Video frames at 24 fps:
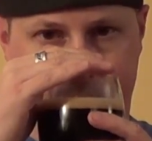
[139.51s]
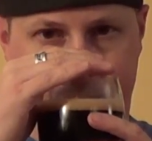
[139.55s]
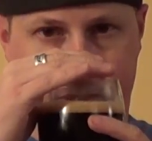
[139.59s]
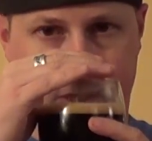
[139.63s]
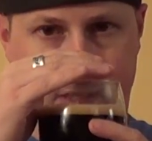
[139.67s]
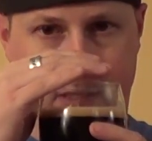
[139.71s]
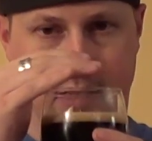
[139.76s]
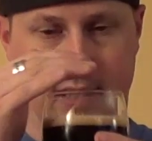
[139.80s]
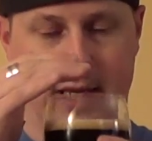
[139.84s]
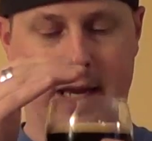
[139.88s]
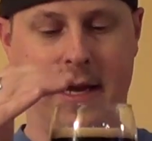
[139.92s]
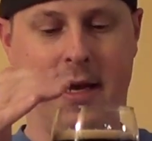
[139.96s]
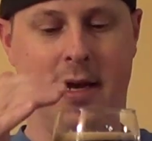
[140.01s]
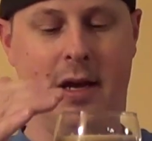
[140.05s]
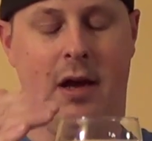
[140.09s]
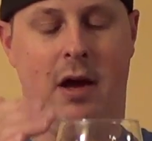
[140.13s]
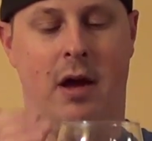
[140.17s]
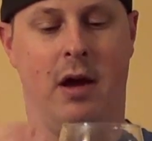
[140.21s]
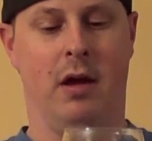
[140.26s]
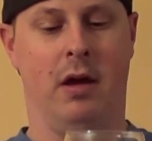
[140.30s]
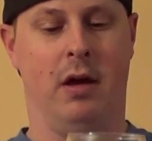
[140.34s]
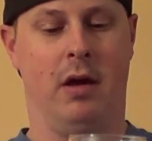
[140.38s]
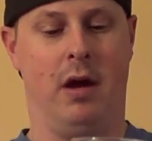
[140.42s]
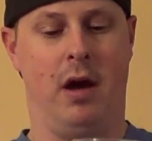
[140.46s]
slight
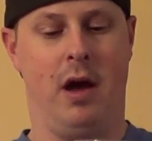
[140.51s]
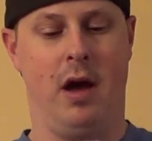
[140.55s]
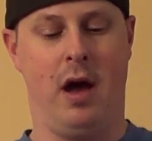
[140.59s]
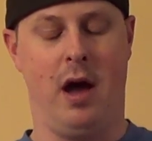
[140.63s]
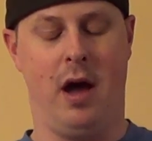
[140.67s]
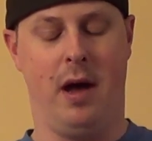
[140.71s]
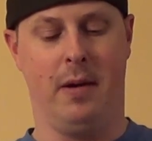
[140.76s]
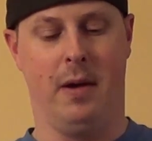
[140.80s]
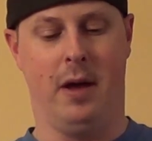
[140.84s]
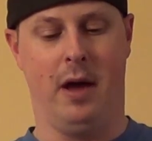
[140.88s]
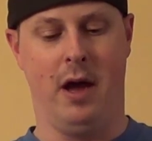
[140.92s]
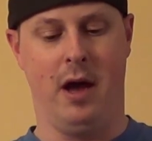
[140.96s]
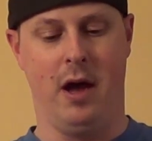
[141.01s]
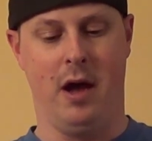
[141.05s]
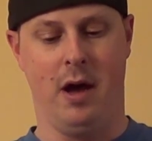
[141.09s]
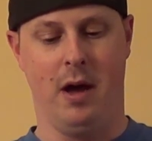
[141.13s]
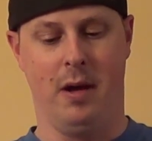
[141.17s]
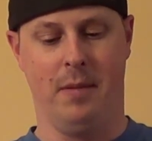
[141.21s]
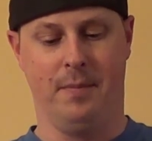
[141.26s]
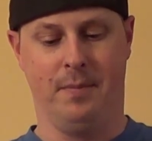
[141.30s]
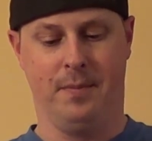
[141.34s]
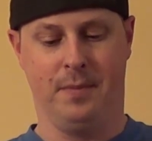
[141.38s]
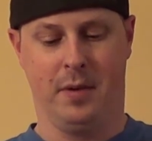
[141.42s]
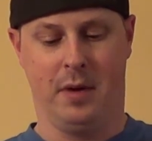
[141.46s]

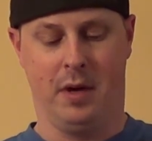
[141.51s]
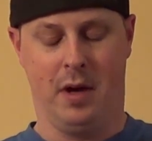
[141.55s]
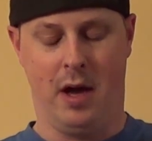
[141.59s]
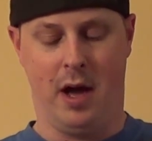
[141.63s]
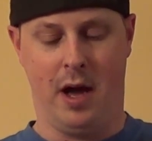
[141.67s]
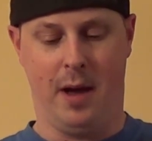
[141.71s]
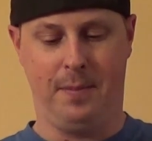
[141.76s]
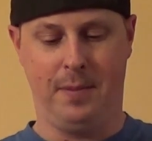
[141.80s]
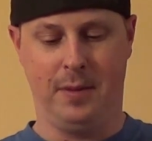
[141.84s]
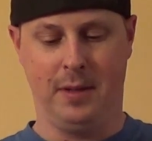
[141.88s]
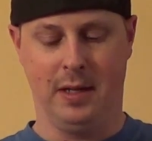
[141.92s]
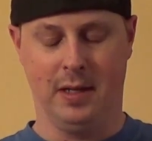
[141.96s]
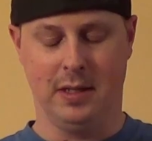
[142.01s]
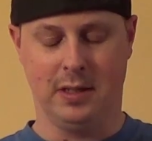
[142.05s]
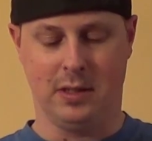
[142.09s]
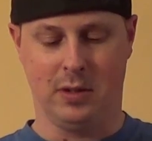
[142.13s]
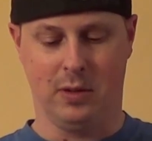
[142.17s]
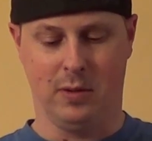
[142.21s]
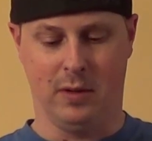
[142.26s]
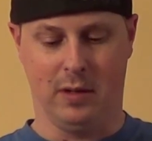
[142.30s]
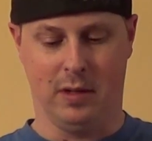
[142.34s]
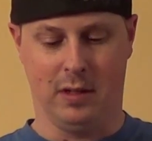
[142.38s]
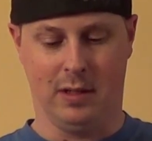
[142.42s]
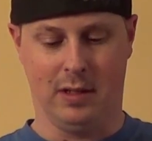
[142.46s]
hoppiness,
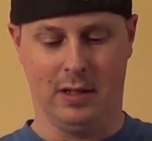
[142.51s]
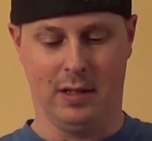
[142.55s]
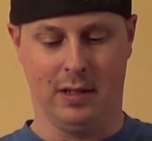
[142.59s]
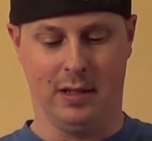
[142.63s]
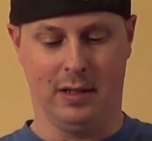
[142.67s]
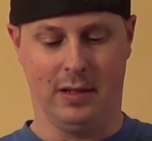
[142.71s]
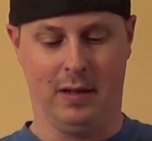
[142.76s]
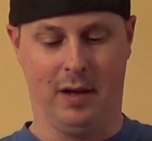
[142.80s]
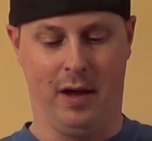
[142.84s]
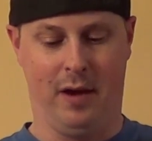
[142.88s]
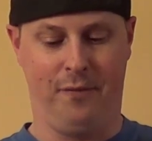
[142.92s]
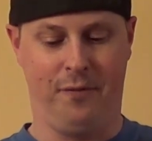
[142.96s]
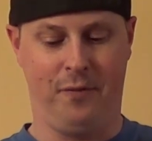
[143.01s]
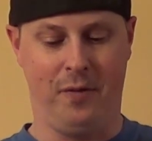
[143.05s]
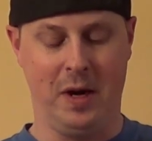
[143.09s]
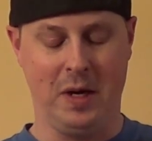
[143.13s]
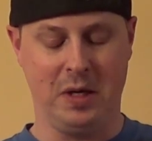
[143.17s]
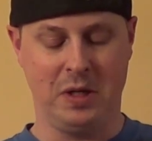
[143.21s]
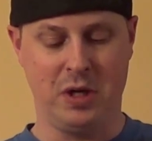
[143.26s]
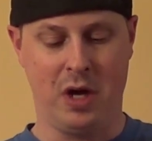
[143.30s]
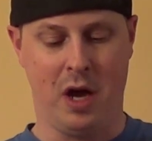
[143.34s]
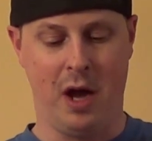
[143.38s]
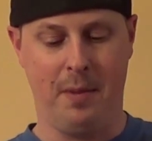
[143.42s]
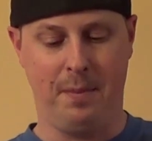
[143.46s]
or a
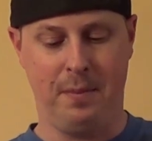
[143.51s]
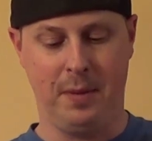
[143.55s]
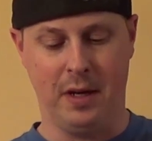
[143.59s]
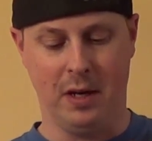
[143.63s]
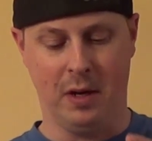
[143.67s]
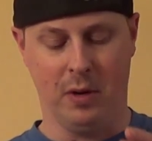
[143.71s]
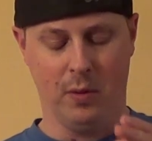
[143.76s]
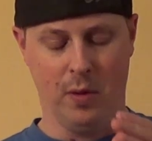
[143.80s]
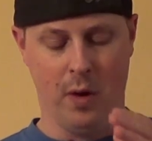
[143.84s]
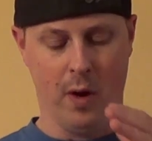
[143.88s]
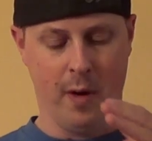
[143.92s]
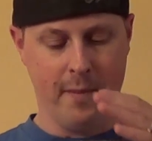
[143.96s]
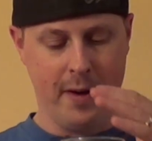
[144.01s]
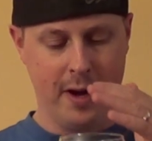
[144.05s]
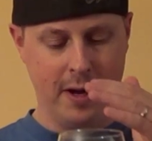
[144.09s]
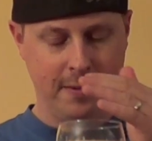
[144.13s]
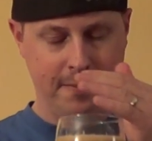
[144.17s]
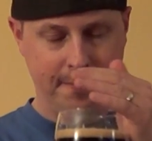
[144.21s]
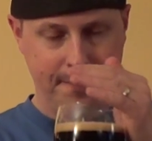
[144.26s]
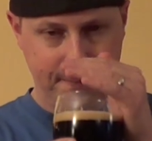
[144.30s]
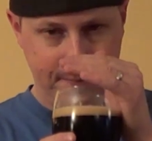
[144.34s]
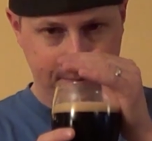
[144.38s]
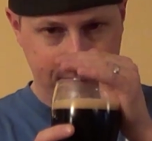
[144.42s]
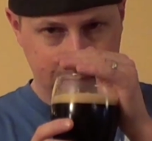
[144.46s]
fresh hoppy
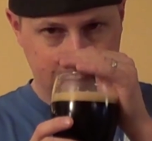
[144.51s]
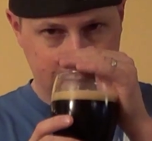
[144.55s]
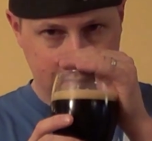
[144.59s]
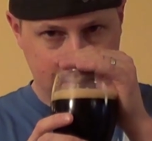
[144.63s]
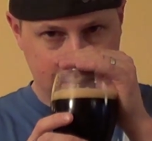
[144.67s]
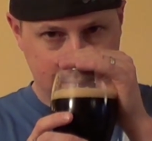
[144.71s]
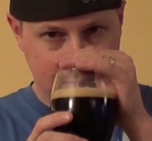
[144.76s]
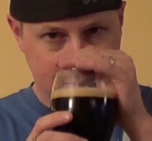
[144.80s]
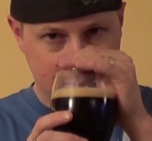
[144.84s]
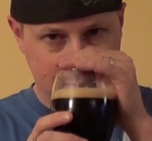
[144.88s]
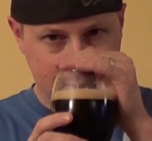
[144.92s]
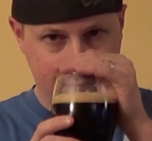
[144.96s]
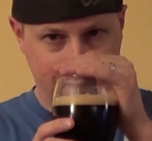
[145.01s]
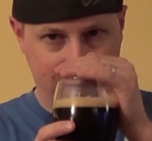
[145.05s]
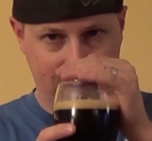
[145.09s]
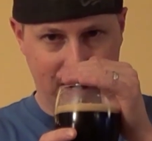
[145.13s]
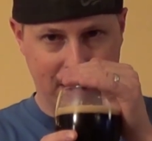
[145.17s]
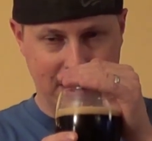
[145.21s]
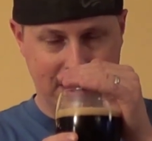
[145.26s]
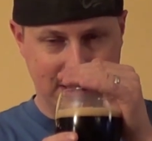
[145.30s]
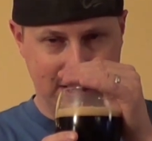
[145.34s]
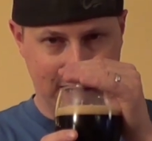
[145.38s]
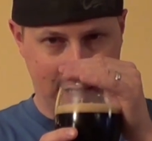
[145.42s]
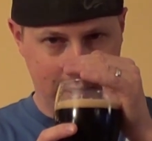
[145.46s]
aroma.
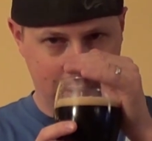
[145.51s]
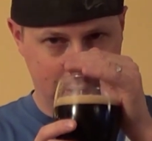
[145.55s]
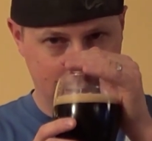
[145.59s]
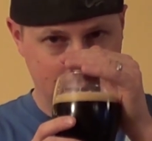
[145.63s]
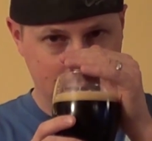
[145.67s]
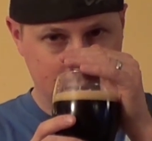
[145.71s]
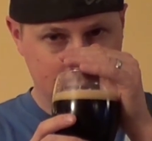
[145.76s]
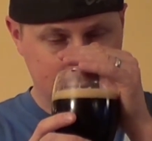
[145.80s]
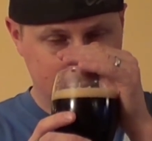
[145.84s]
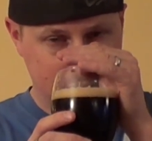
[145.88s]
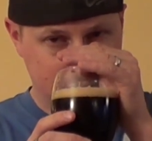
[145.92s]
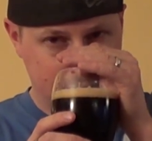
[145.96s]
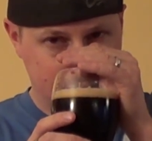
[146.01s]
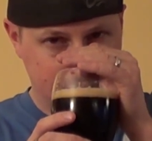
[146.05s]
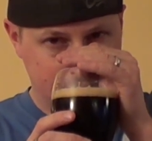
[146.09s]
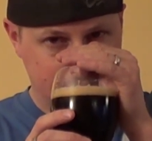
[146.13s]
Very subtle.